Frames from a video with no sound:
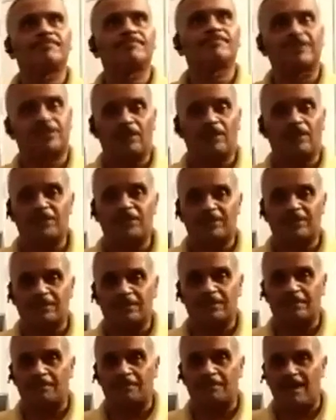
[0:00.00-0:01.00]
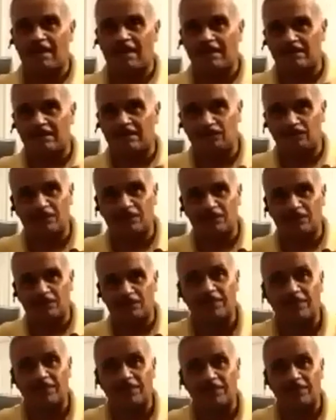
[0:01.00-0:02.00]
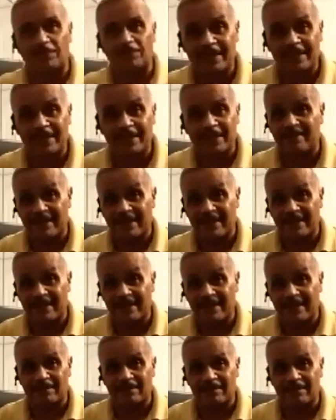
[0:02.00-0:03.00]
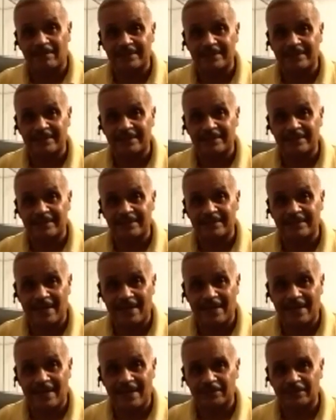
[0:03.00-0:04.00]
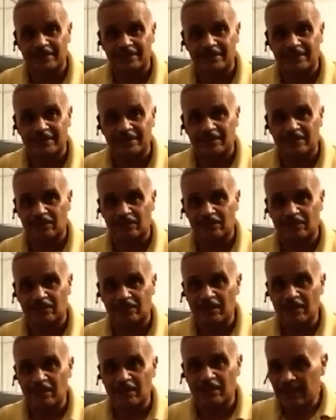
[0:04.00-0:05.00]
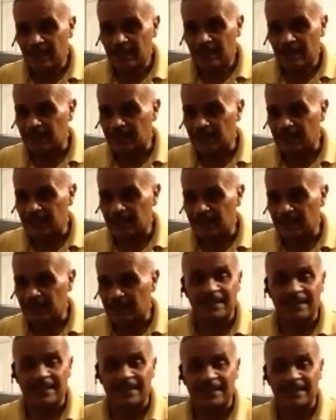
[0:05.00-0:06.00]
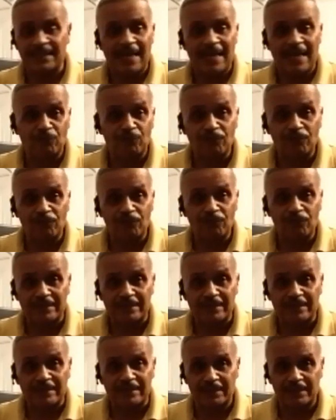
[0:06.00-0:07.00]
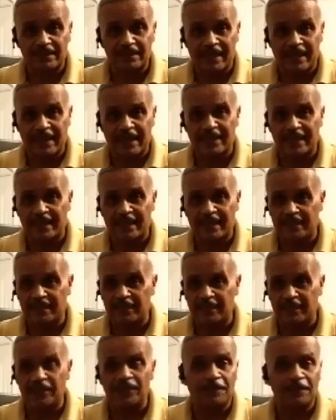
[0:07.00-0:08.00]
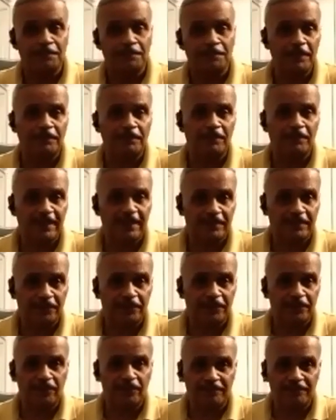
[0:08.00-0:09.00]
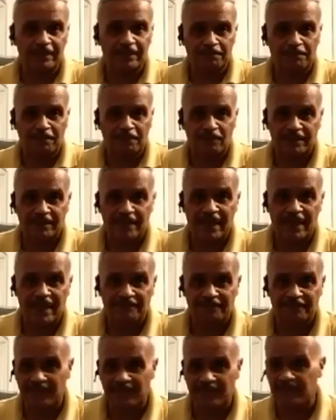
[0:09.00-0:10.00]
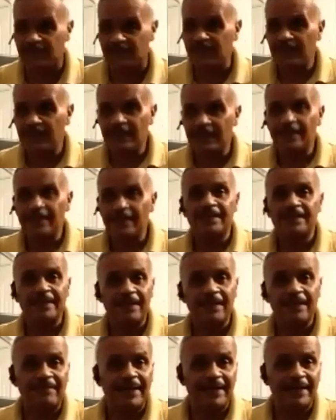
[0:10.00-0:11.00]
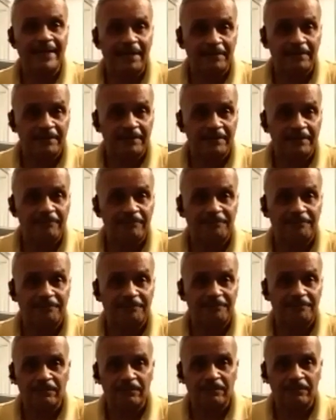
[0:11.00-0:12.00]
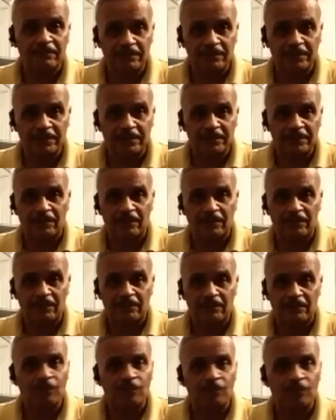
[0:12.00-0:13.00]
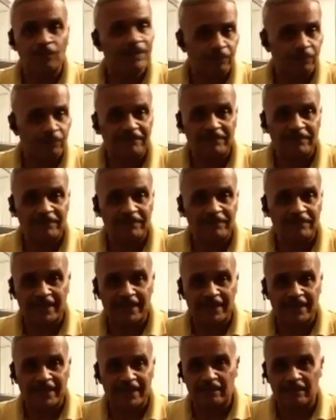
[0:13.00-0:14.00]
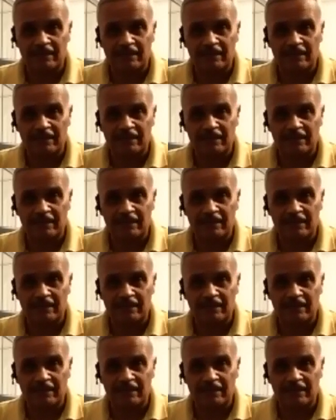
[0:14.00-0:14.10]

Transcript: discussions about what's going on here right now, like at these times, So there's a lot of movements, and the young people at the Neo Rican Poets Cafe, they're right out in front, with everybody else,